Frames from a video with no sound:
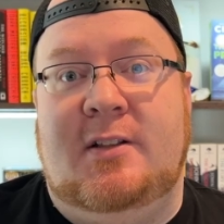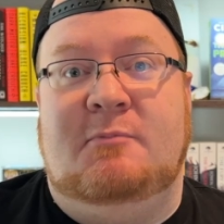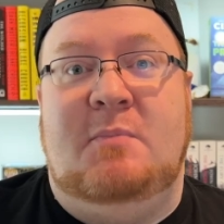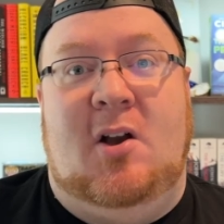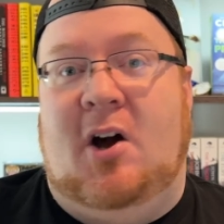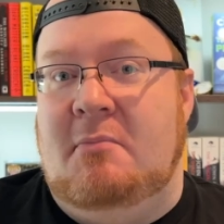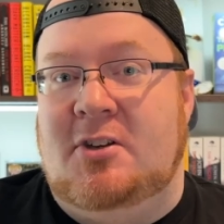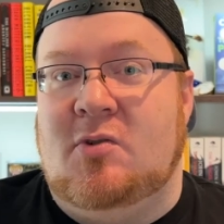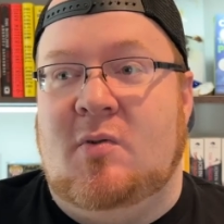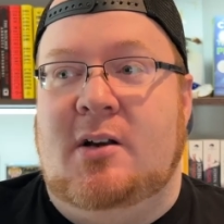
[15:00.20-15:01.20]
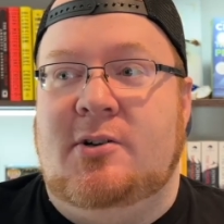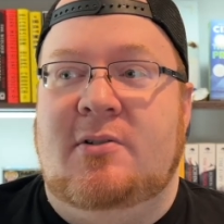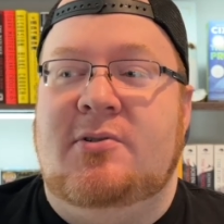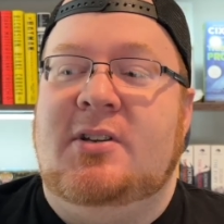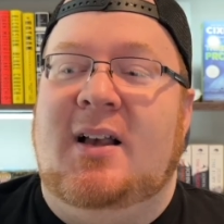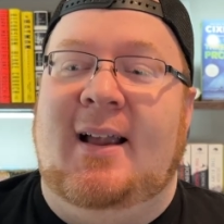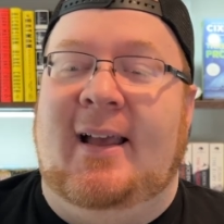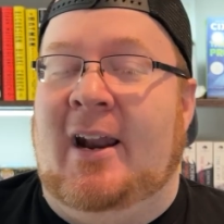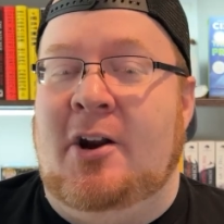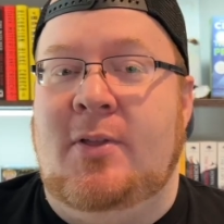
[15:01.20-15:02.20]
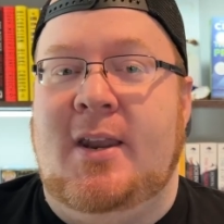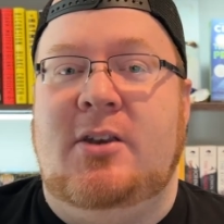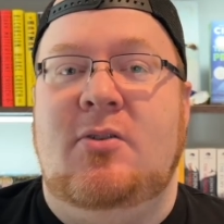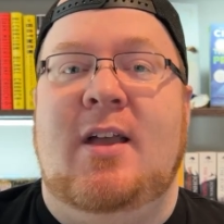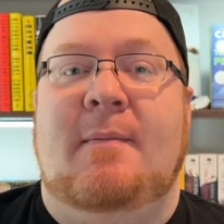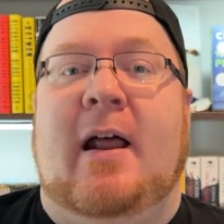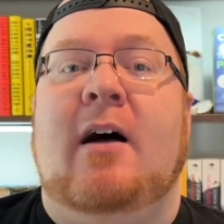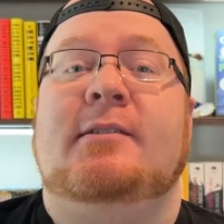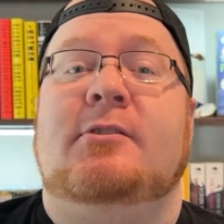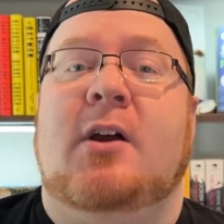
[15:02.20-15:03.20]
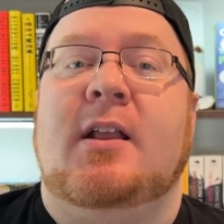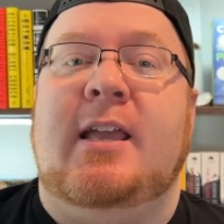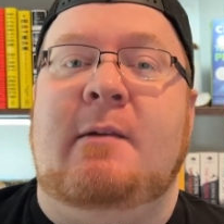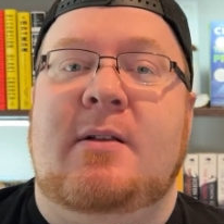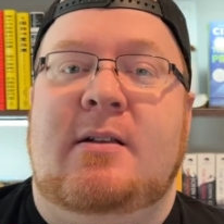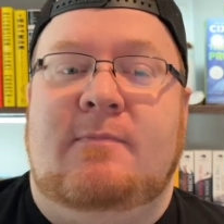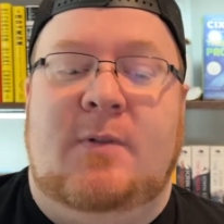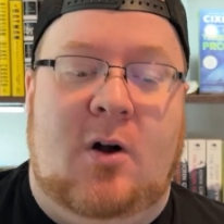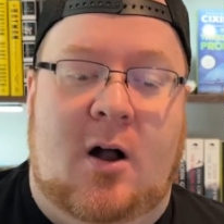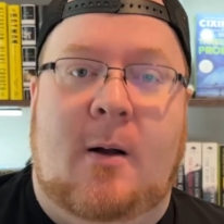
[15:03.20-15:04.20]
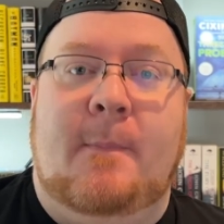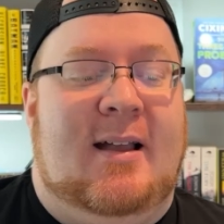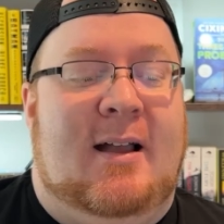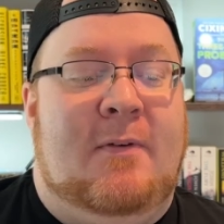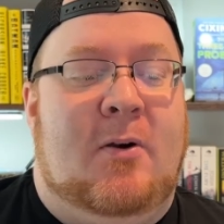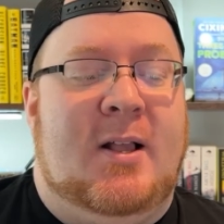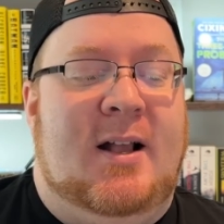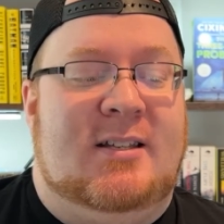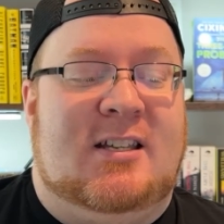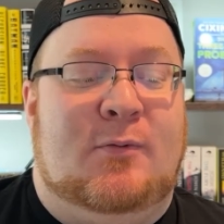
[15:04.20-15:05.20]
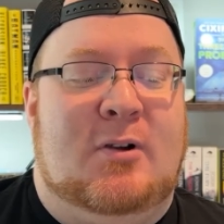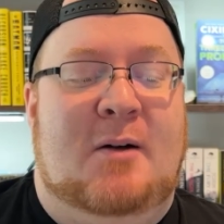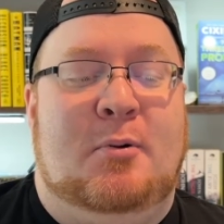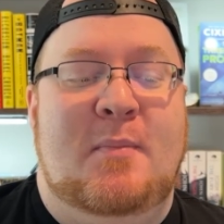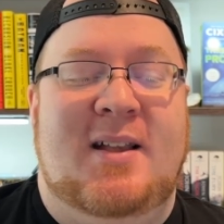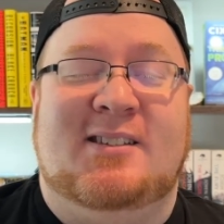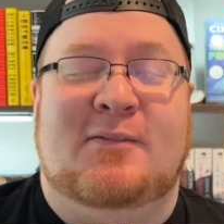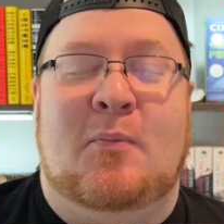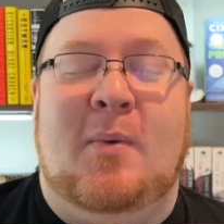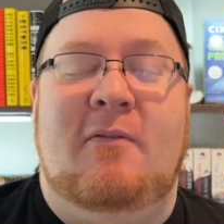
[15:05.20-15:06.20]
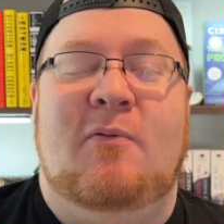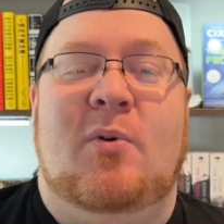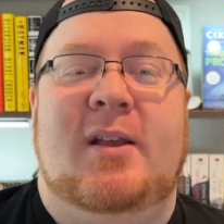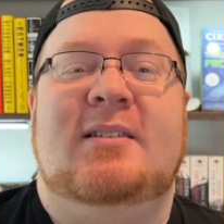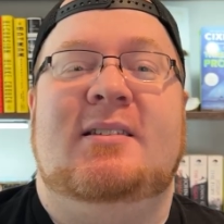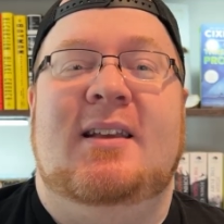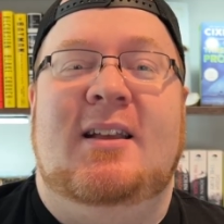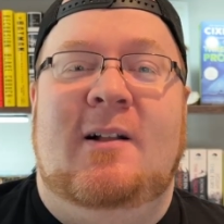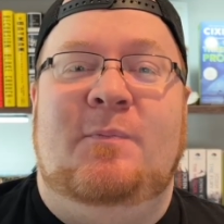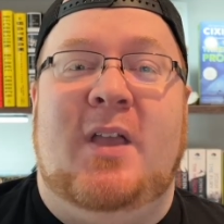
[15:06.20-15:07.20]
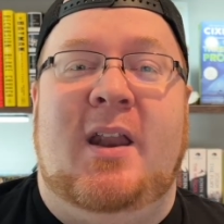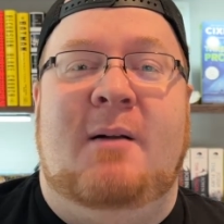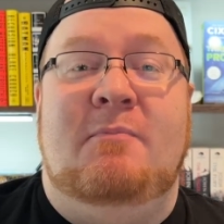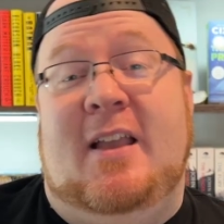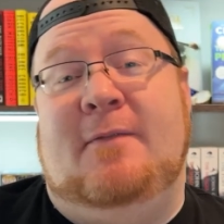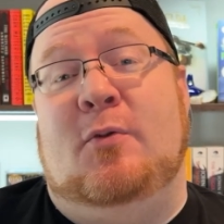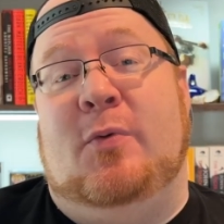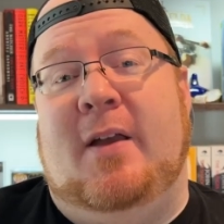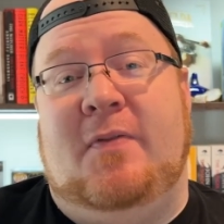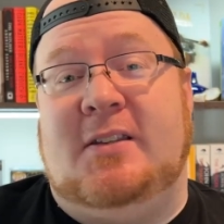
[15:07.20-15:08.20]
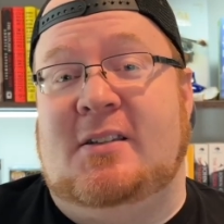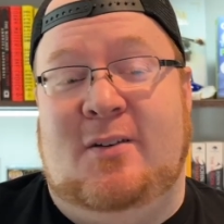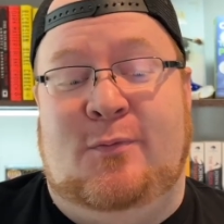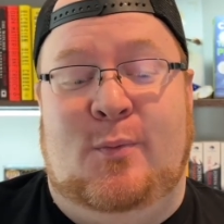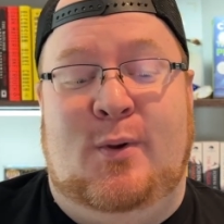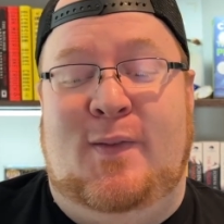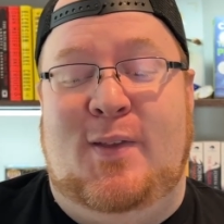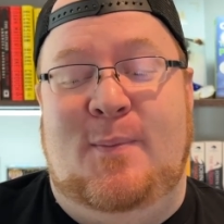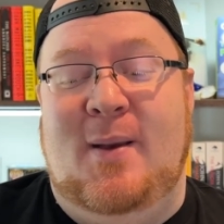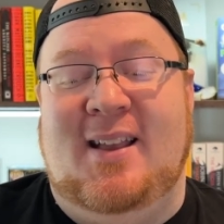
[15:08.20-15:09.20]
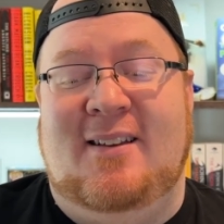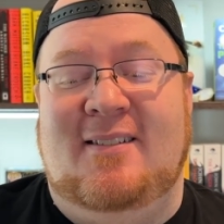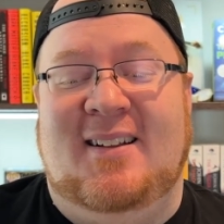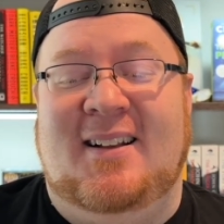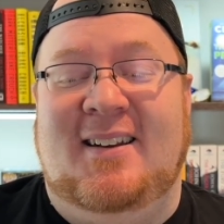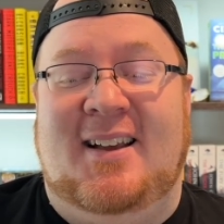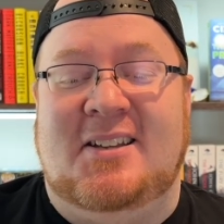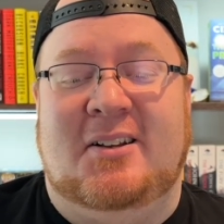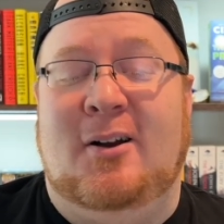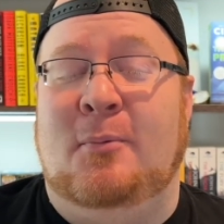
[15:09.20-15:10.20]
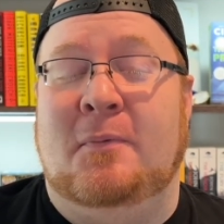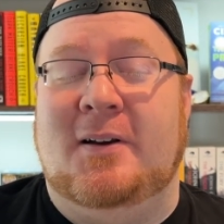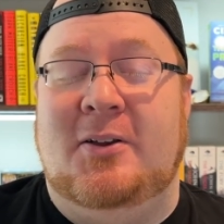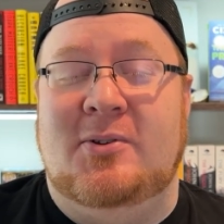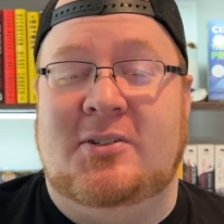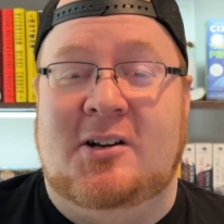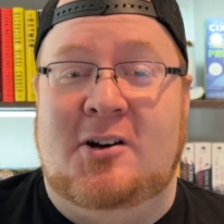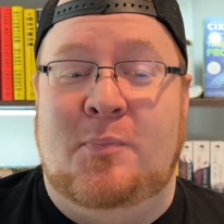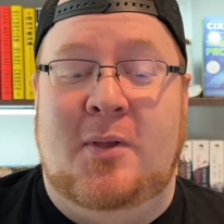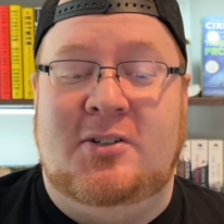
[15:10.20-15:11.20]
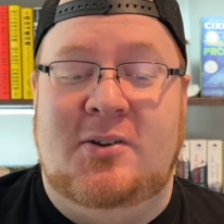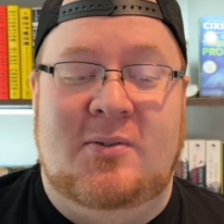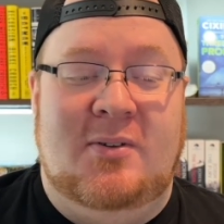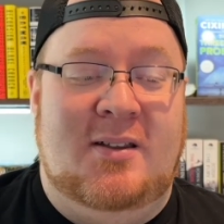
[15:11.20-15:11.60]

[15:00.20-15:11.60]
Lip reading: that's beyond Mr. Rogers. And I know that I do that, but I also try to keep it calm. I've already gotten several compliments over my voice, and I'm thankful that that's a gift from God that I make it nice and calm for you. So I hope that you